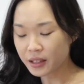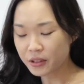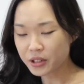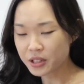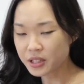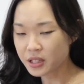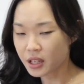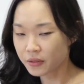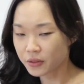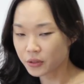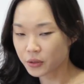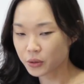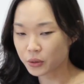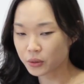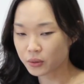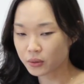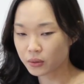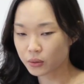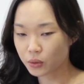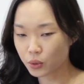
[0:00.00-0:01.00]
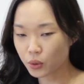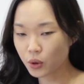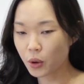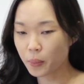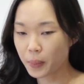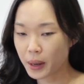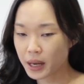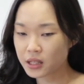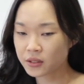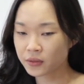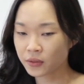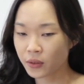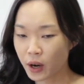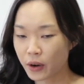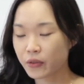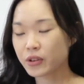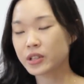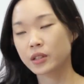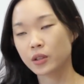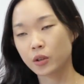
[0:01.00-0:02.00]
just have to do your best for
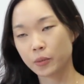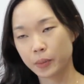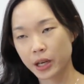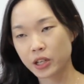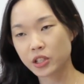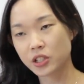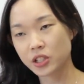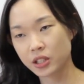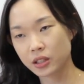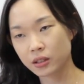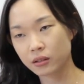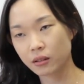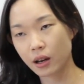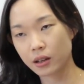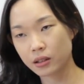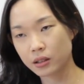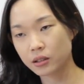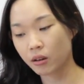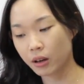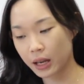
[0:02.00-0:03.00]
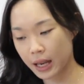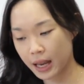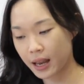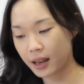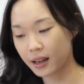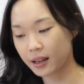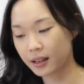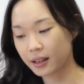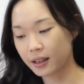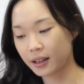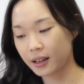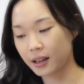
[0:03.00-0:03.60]
every single patient under your care,